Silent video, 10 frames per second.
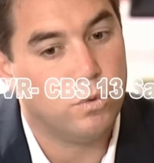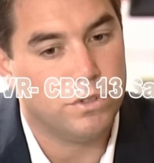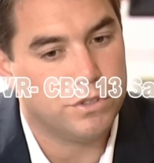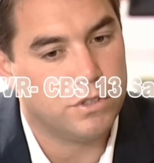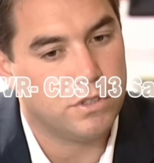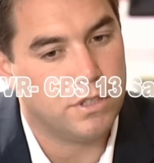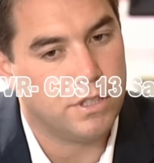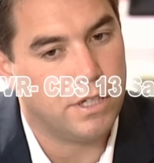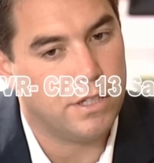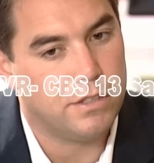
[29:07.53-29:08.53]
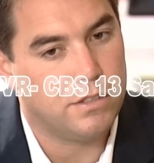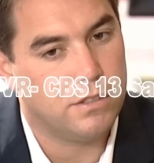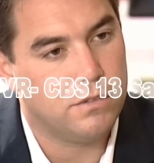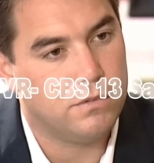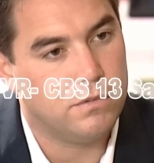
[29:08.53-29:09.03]
Well, certainly, it
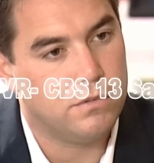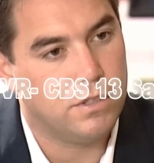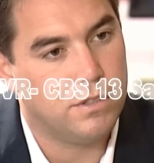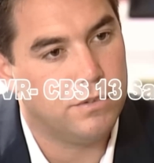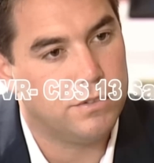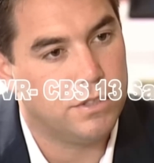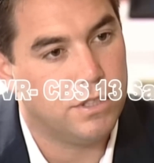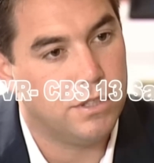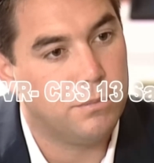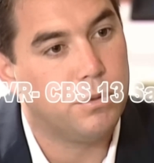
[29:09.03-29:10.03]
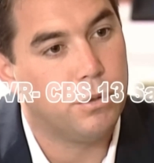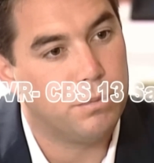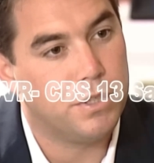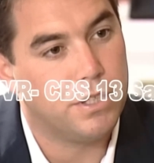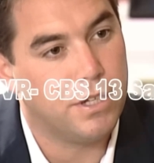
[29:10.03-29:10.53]
was an
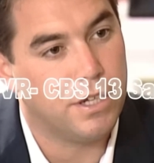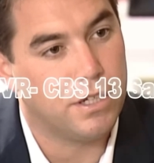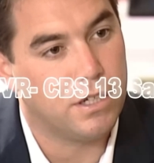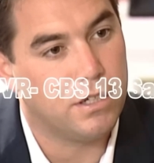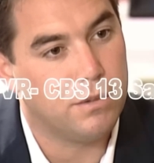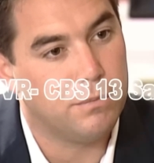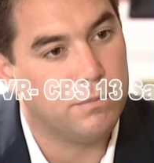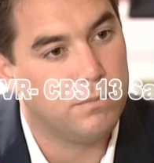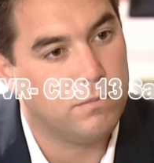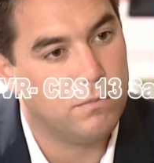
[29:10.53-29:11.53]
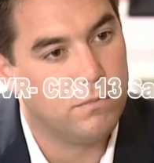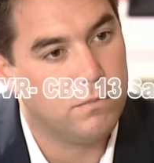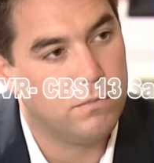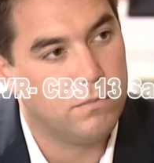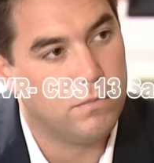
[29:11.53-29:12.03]
inappropriate thing,
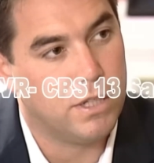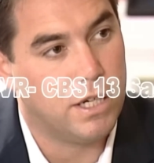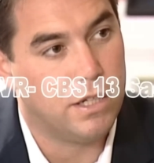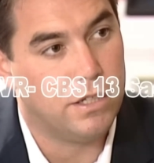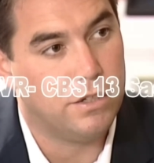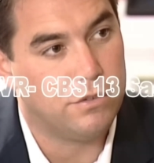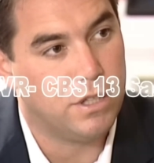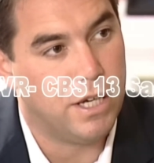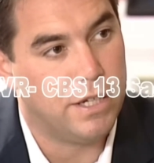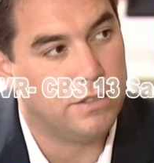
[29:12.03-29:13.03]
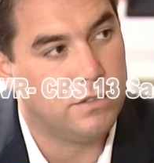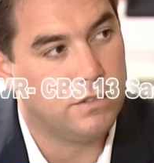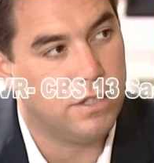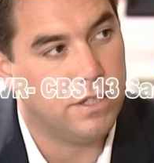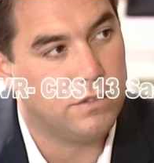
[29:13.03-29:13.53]
and I never lied to
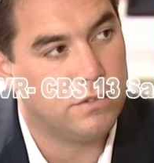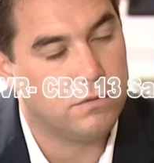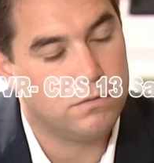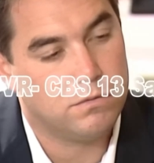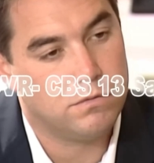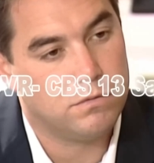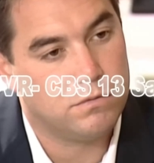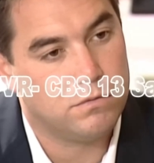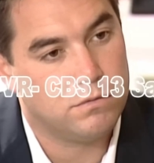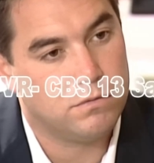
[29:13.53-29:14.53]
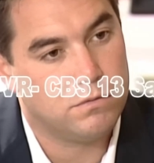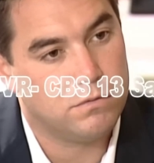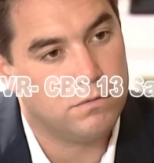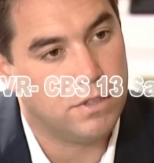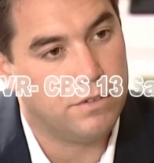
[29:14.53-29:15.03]
Dennis.
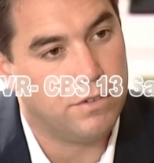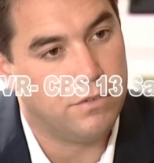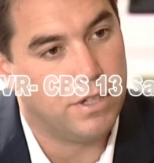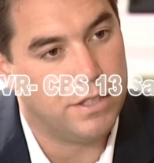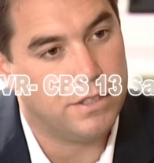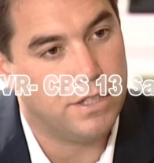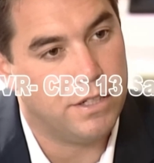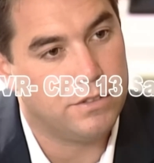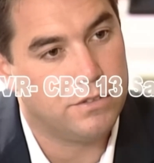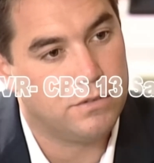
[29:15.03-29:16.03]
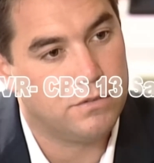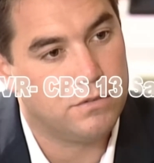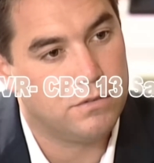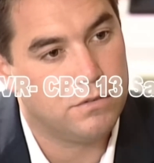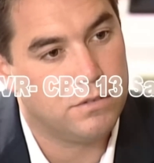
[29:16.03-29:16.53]
I have never lied to Dennis.
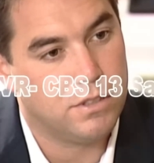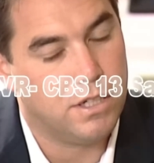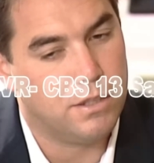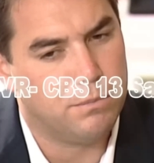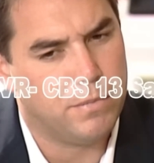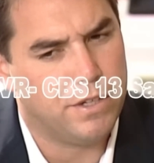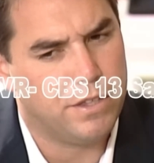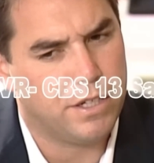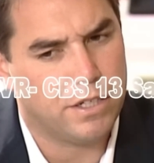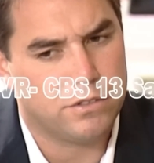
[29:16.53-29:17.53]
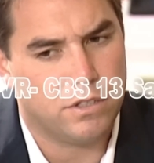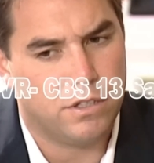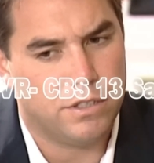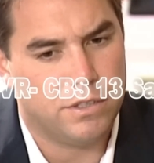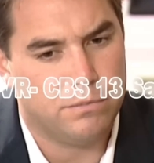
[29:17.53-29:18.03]
I think I
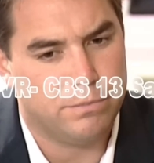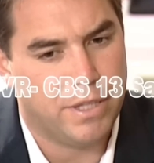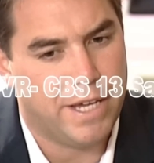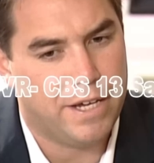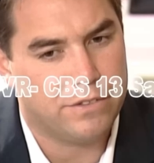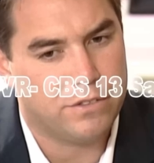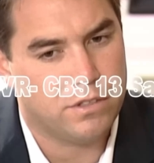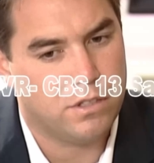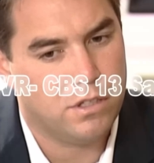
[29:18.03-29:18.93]
saw him last